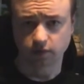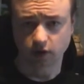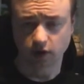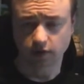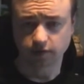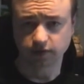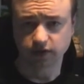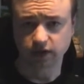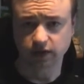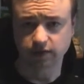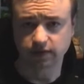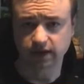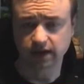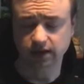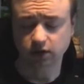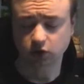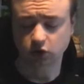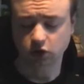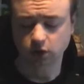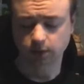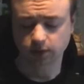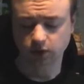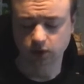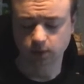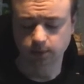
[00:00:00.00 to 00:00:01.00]
of the
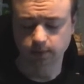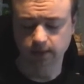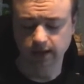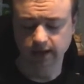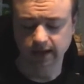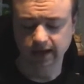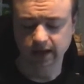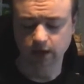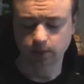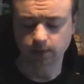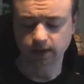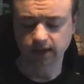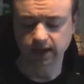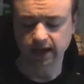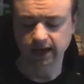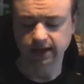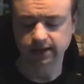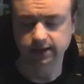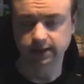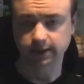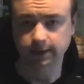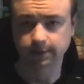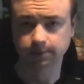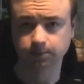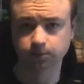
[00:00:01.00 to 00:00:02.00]
event coming up a little bit
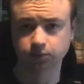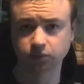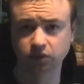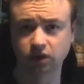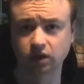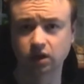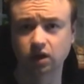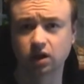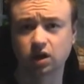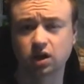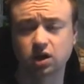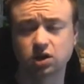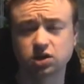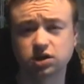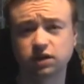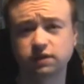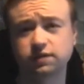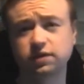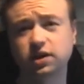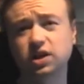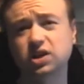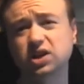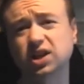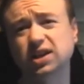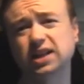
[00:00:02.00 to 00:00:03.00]
later. So
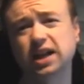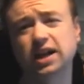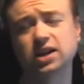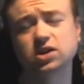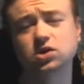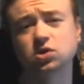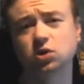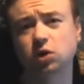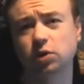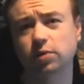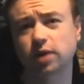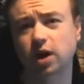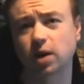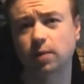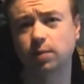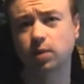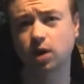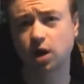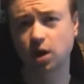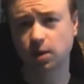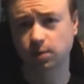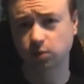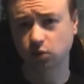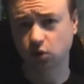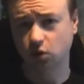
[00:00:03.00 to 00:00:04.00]
first I'd like to talk about
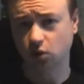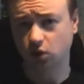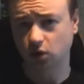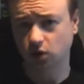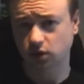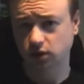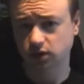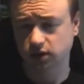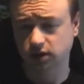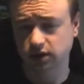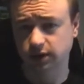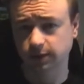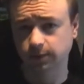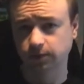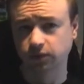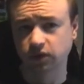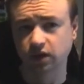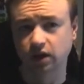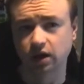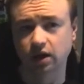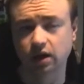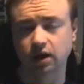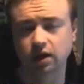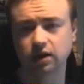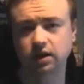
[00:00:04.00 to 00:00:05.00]
popcorns.
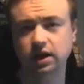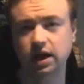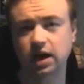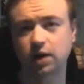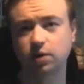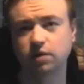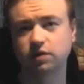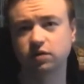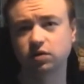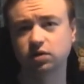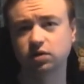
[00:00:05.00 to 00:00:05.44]
Now